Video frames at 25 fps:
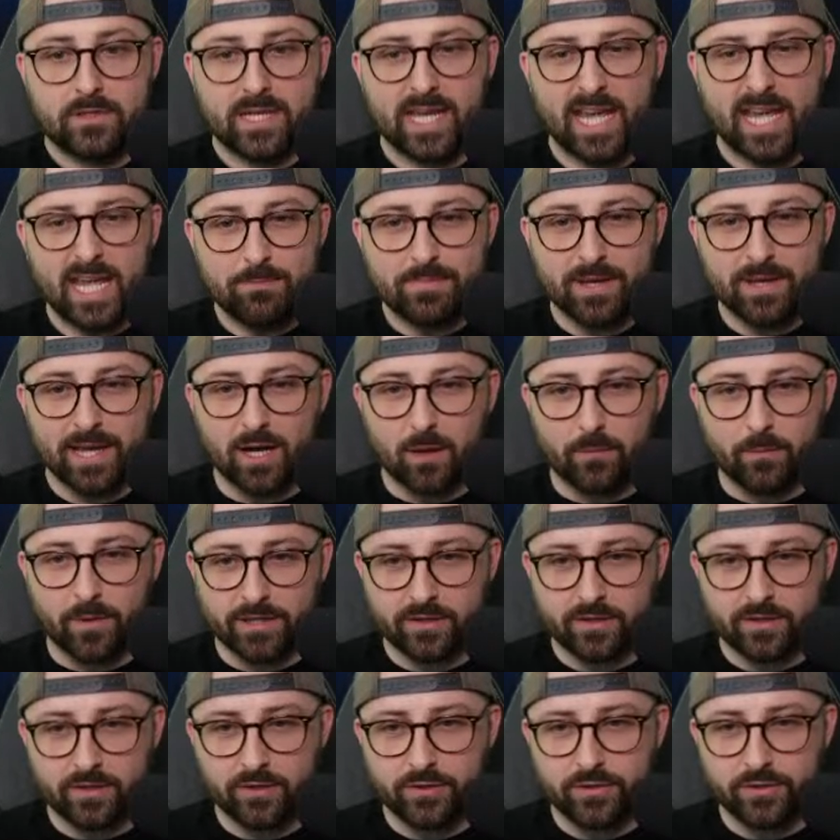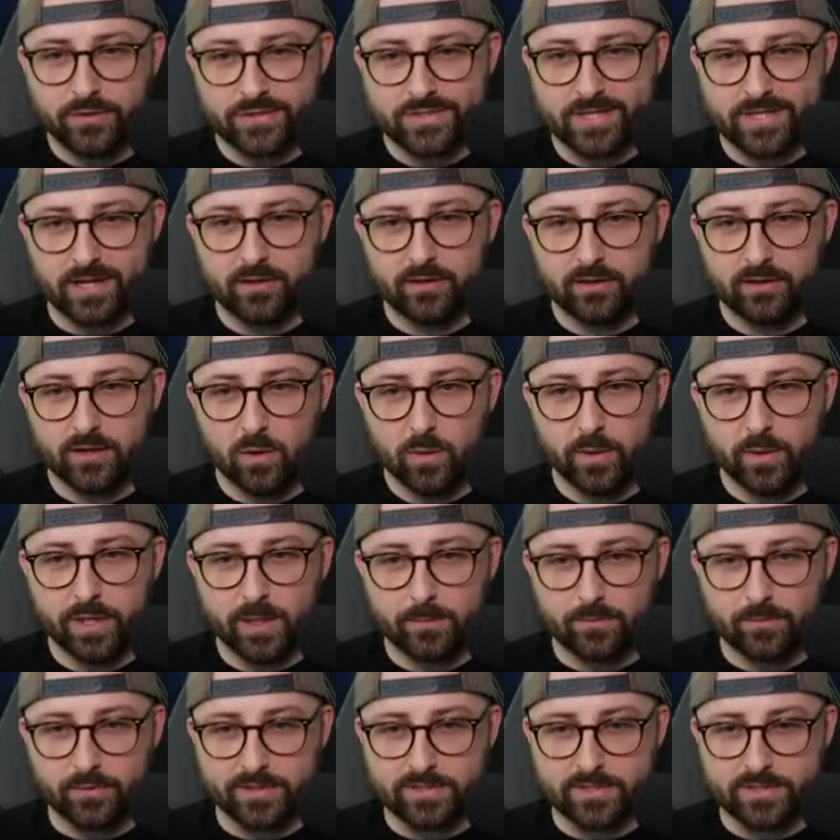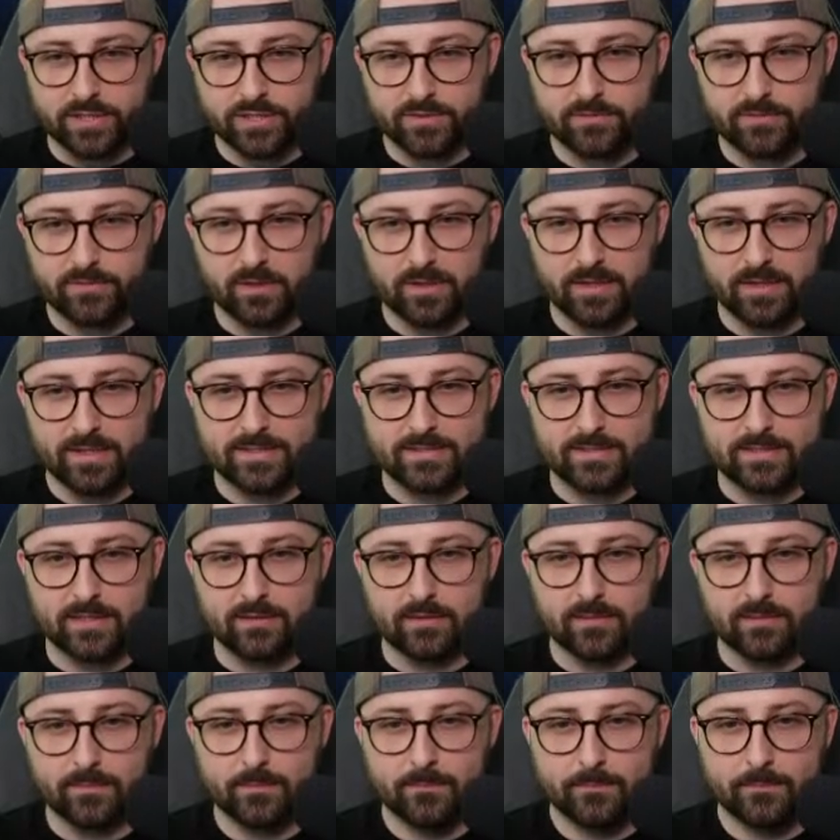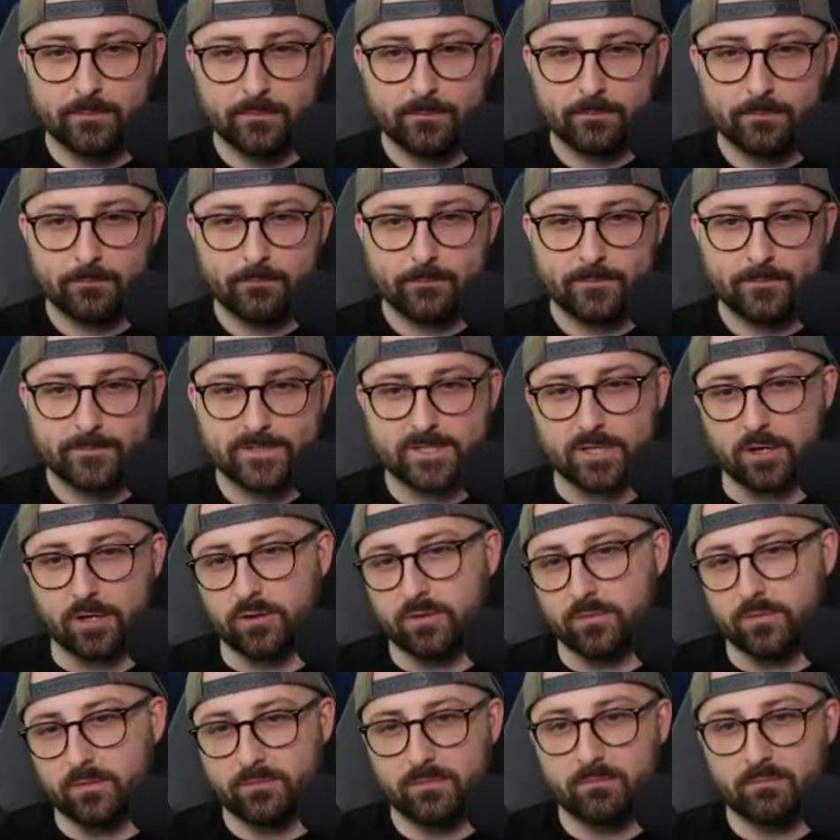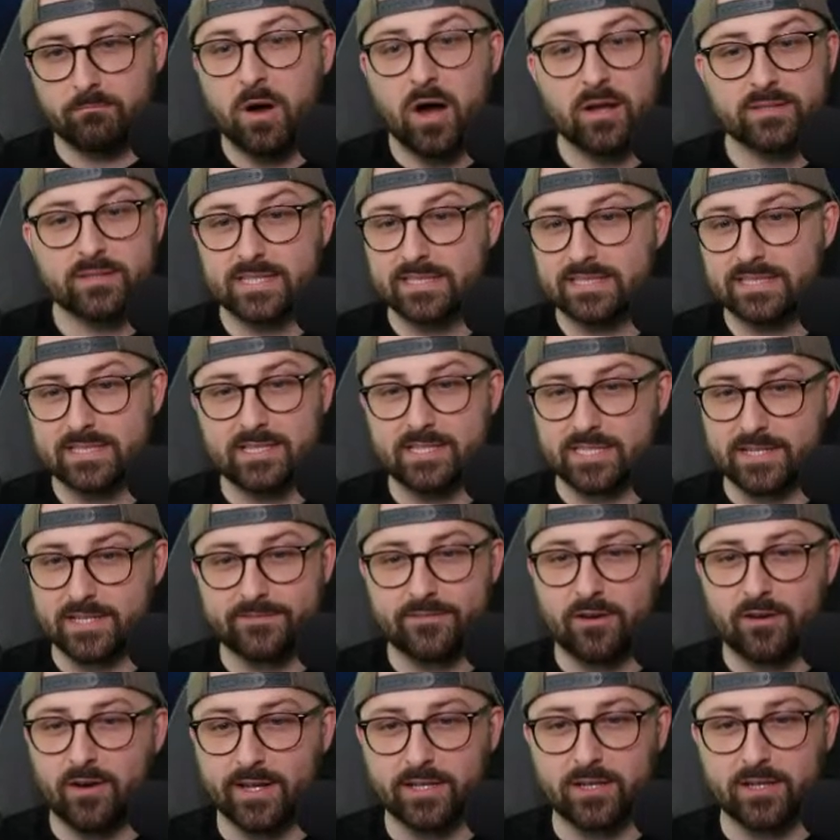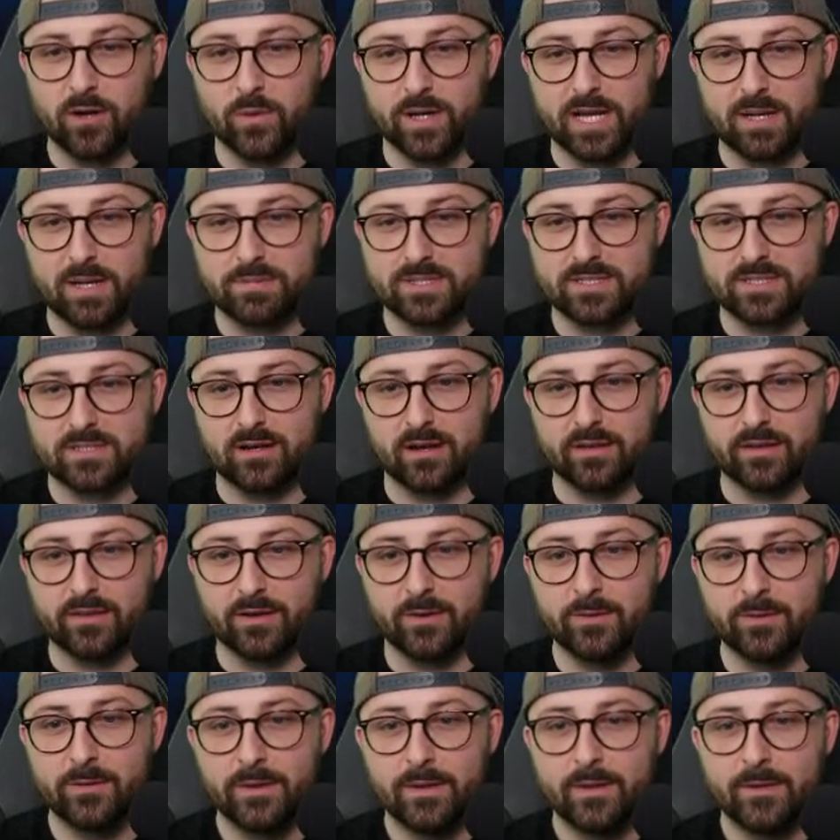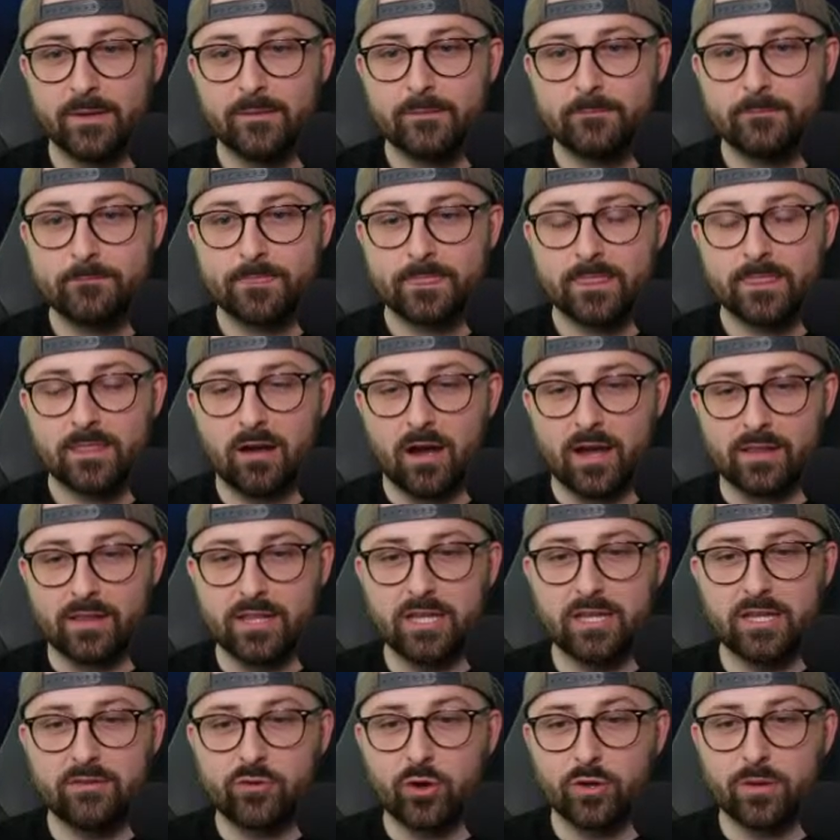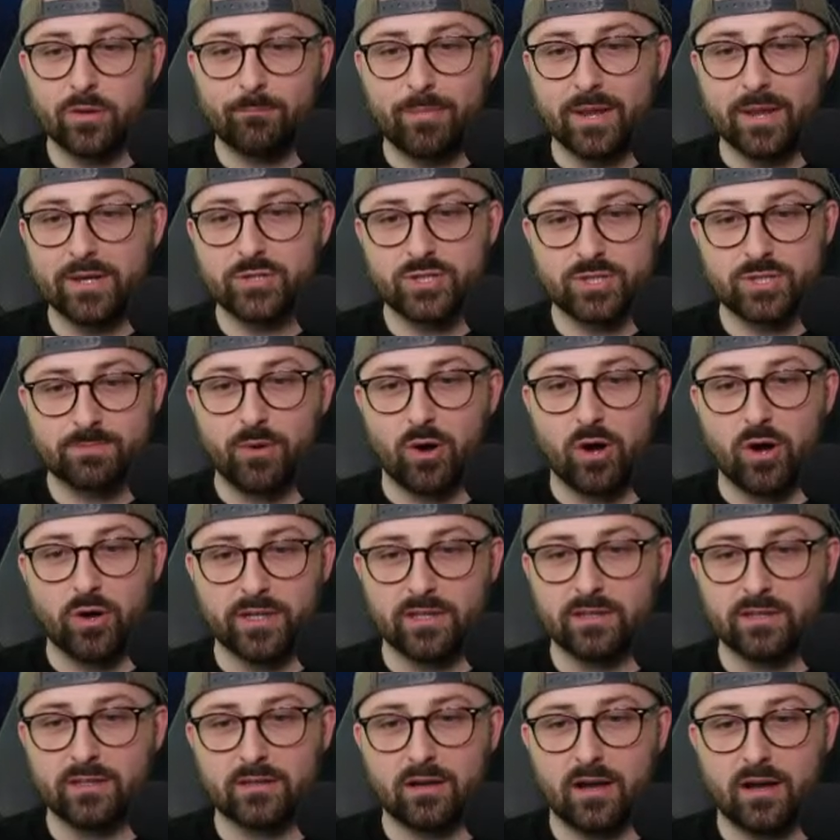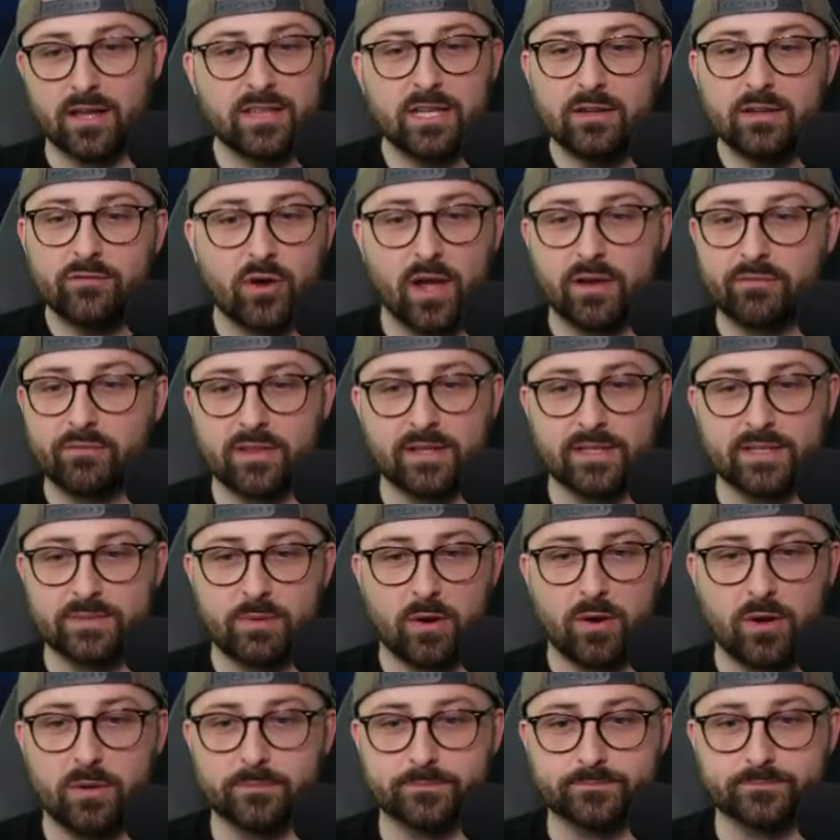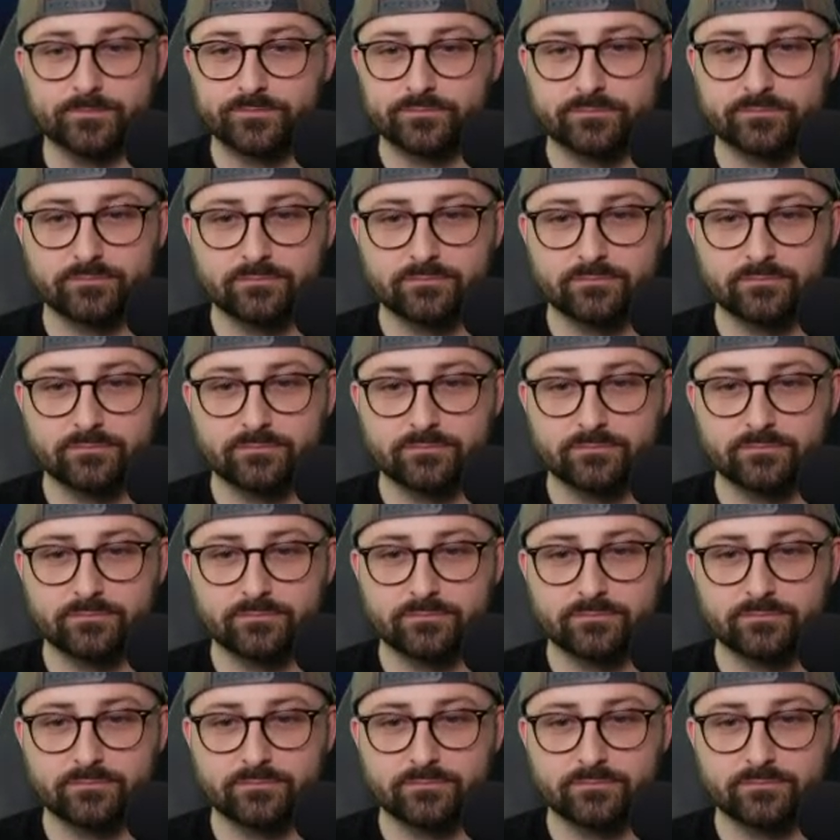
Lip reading: Keeper help. I don't know who your second goalkeeper is because you've not listed them. So Martinez is a fine goalkeeper to start though. I think you've got the bench spot on I think you've got everything spot on.